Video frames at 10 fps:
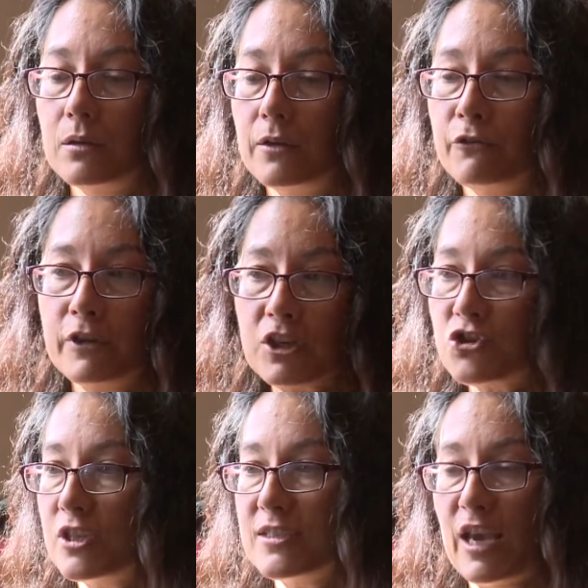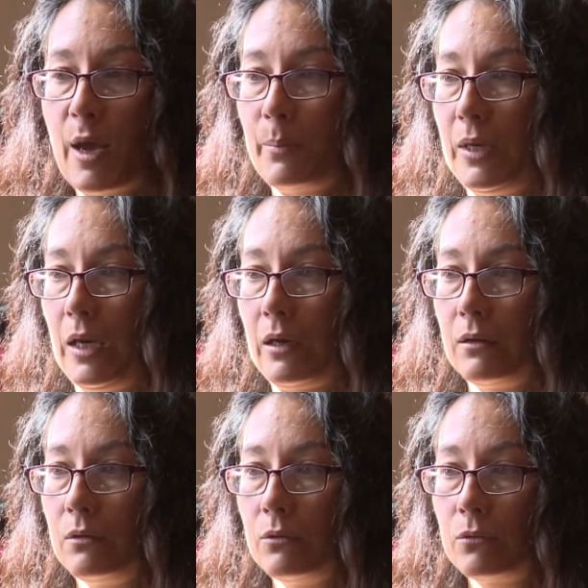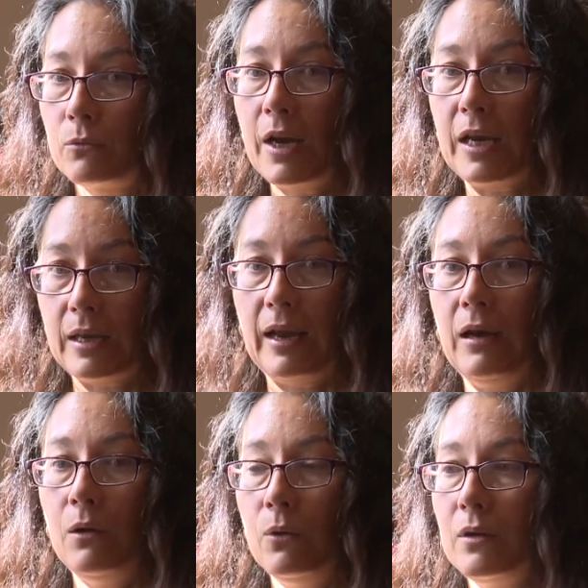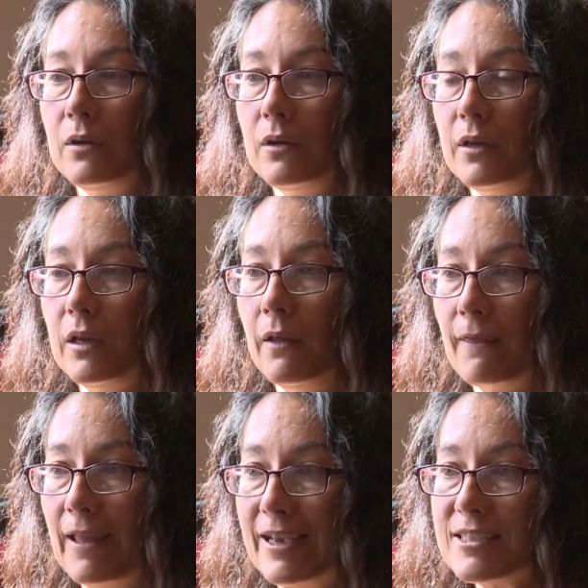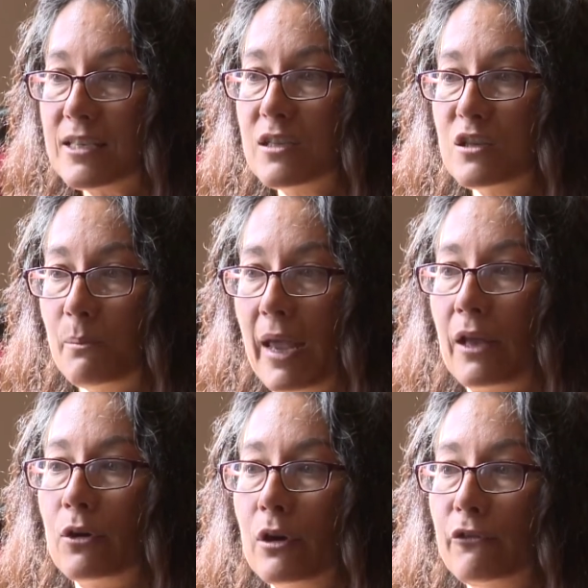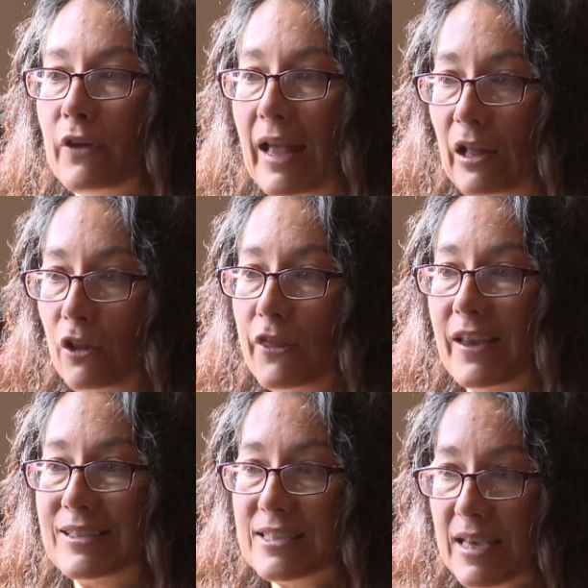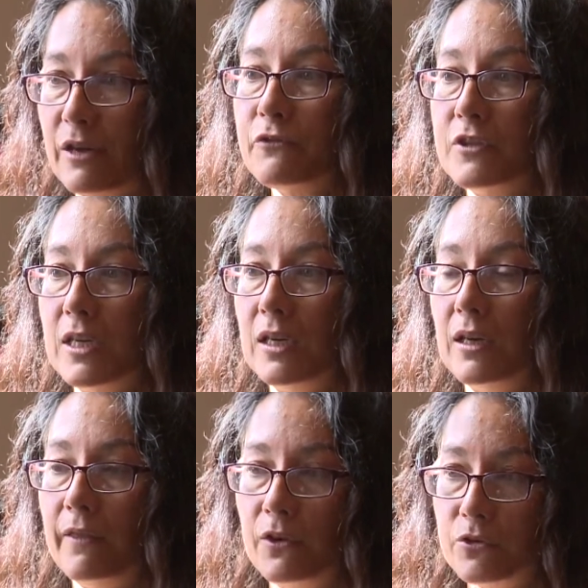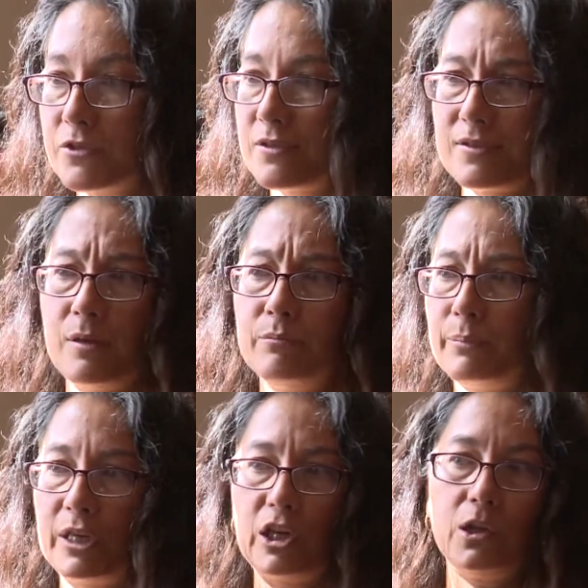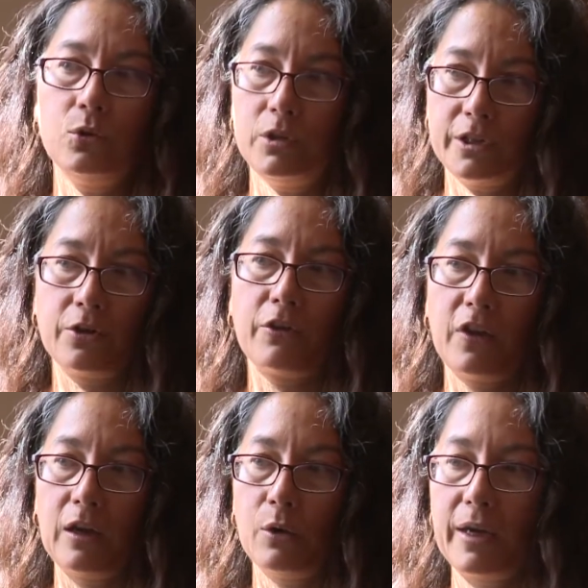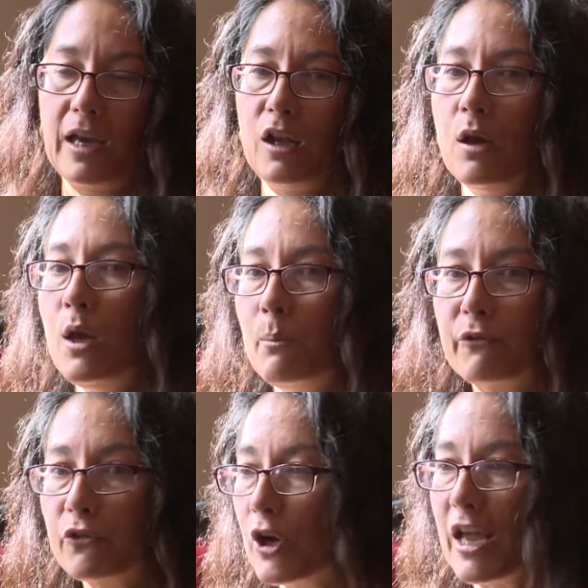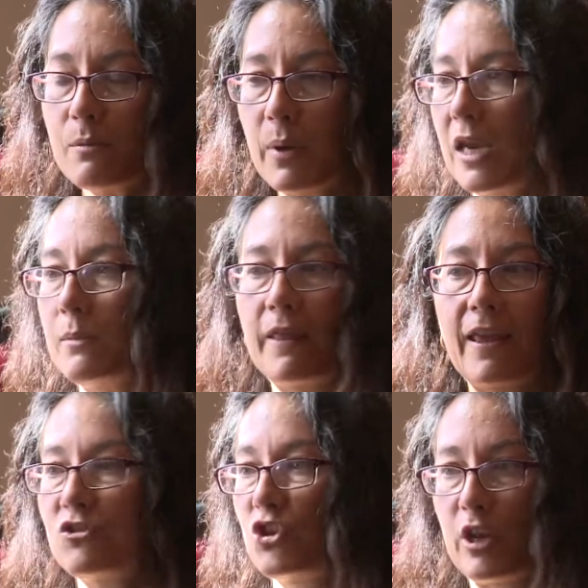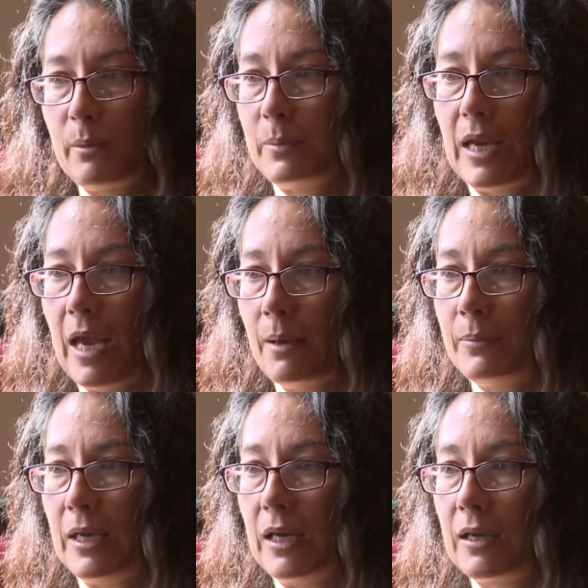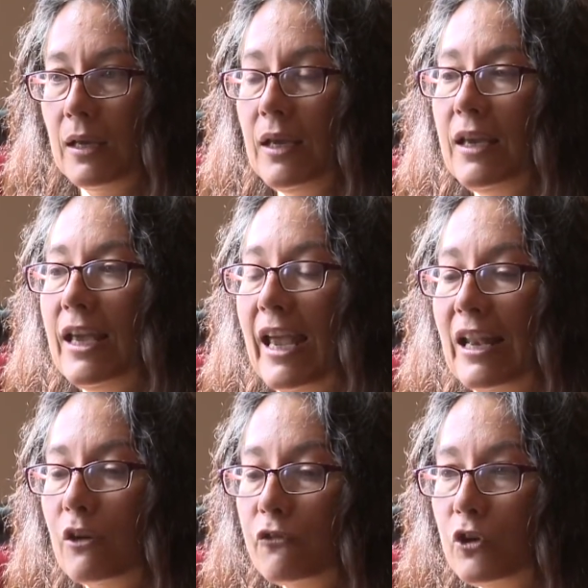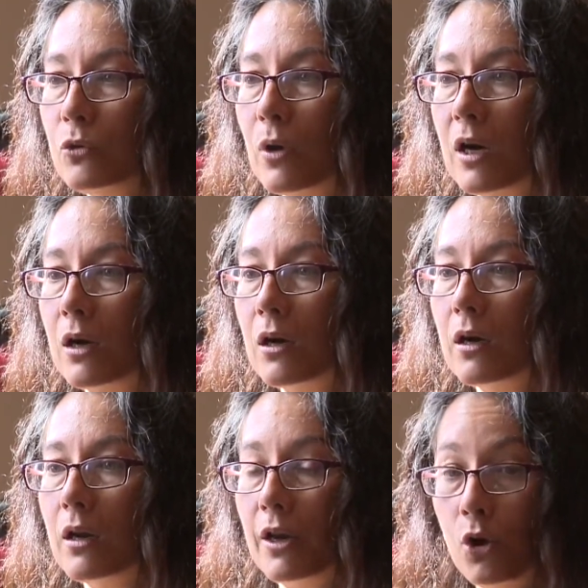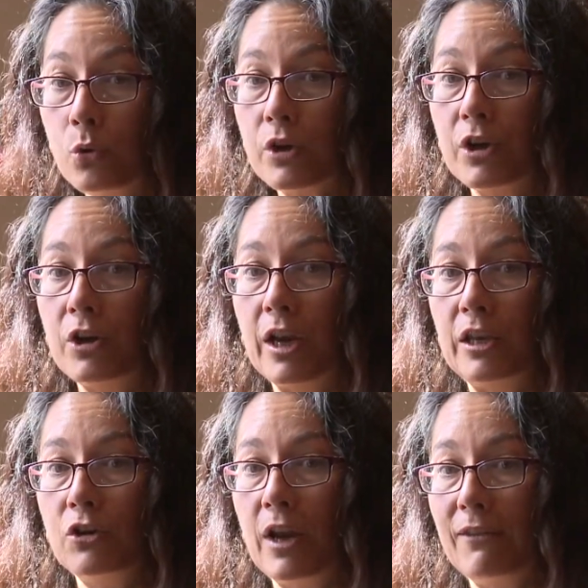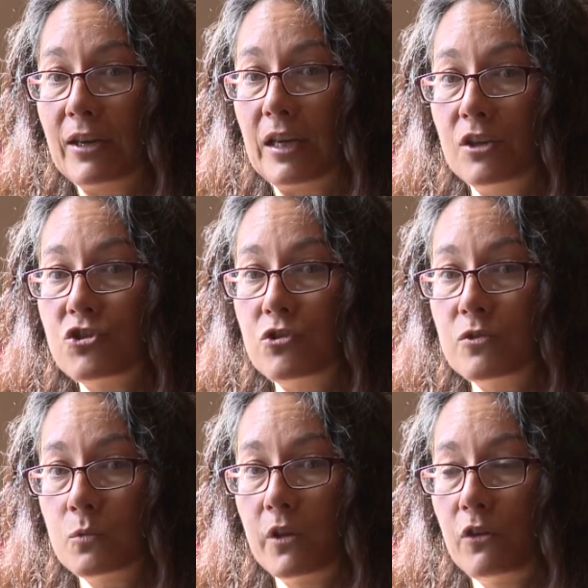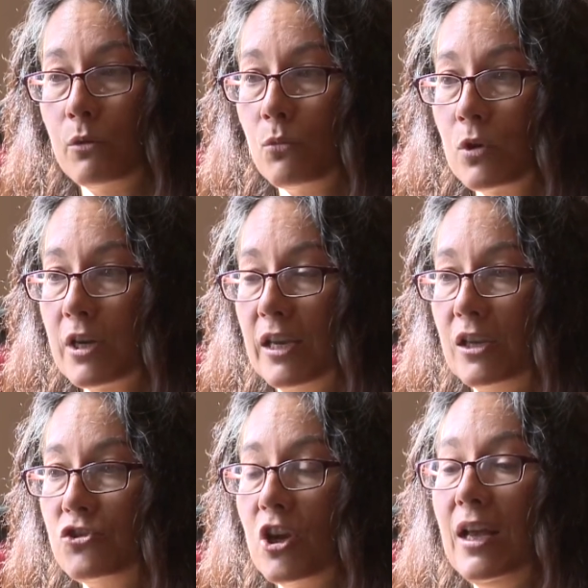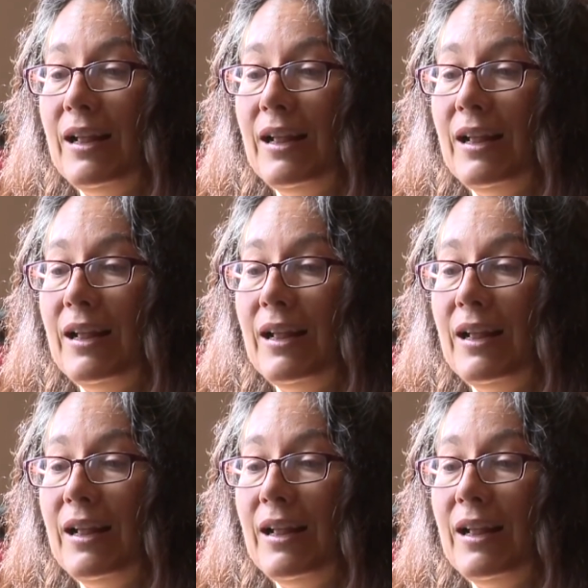evictions happening right now unless it is a matter of health and safety and there's some peculiar thing going on. But for non-payment, that should not be happening. And if you are an owner and you're having issues with your mortgage,